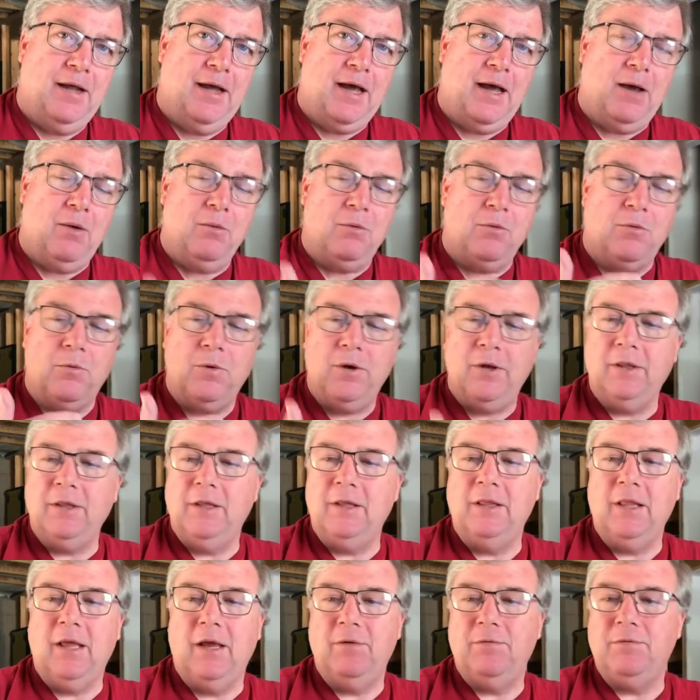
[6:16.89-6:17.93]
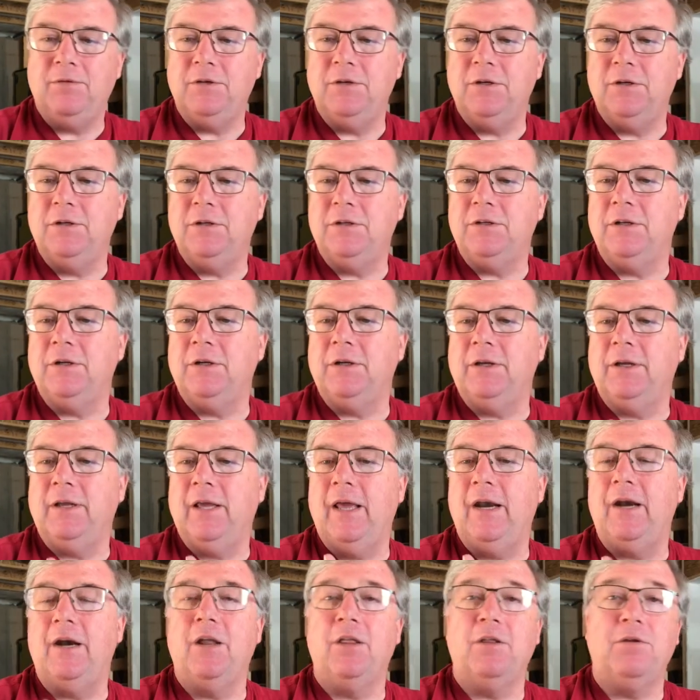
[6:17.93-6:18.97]
I would really love to
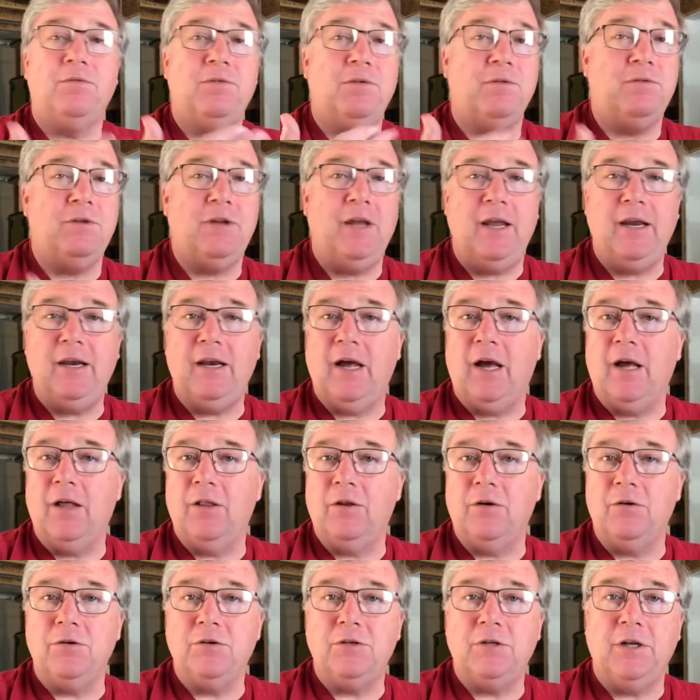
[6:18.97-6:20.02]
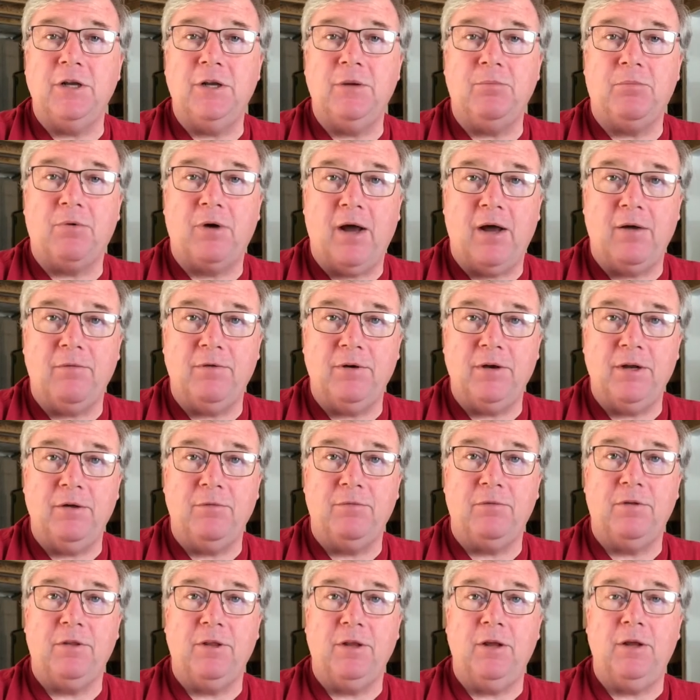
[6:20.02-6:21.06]
get another $58 in profit in
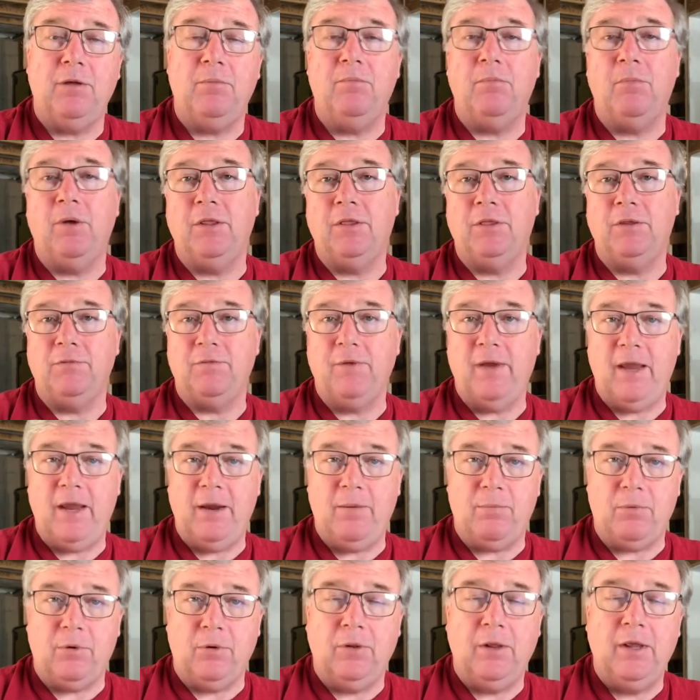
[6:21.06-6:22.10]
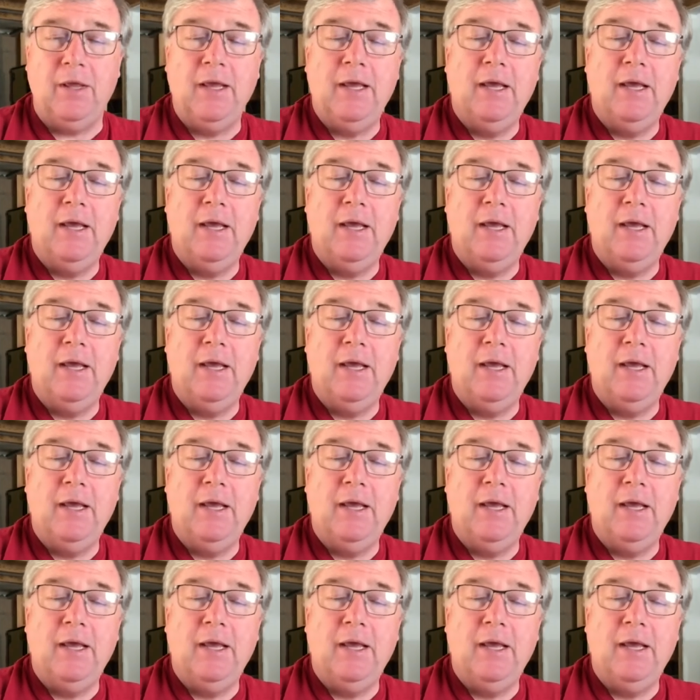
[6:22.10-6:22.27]
for the month of April.